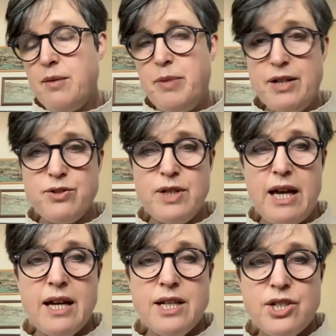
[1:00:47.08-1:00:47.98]
uh, battery
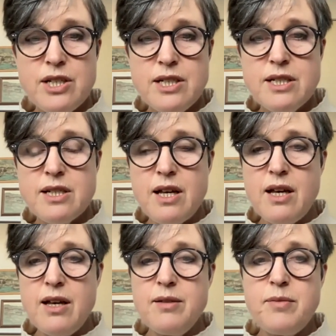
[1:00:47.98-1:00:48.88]
cages,
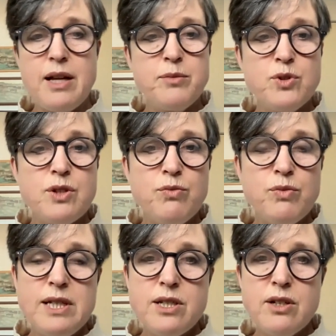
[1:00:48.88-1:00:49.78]
um, animals in
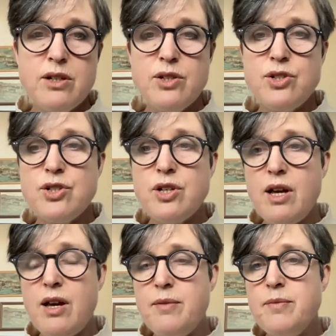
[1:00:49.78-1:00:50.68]
research.
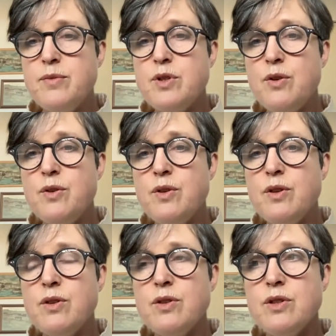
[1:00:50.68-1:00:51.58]
Um, so
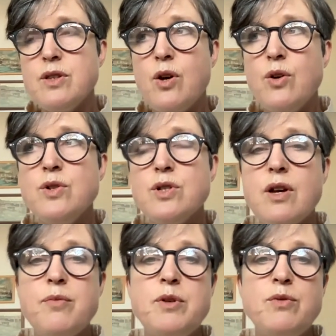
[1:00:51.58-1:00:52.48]
those
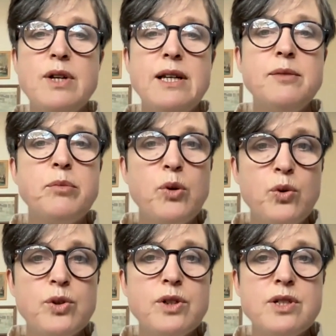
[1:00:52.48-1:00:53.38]
have been really
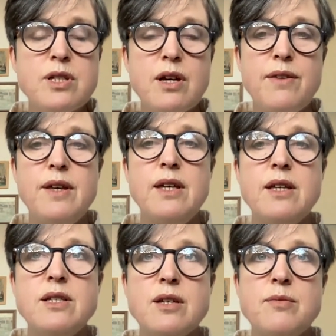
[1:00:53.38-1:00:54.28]
important, I think,
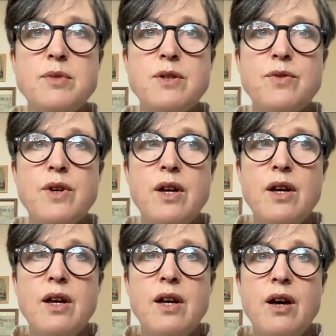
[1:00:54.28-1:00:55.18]
in terms of,
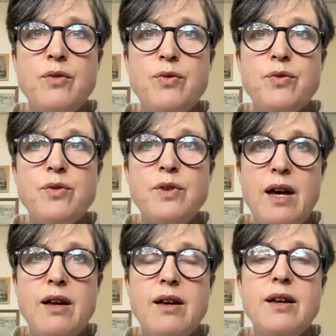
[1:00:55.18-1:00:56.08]
of
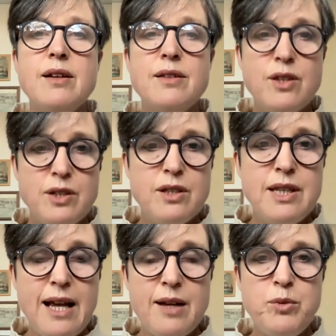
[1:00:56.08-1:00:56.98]
yeah, the,
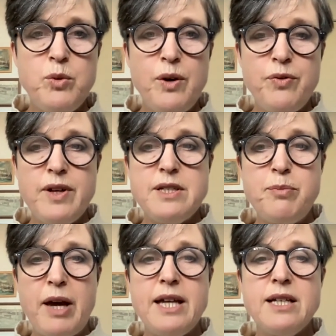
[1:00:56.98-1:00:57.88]
the animal welfare
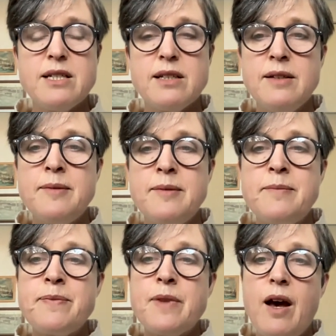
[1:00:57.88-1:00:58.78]
debate.
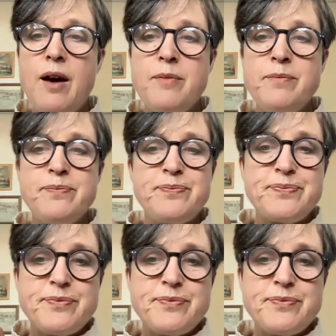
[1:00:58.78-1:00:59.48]
Um,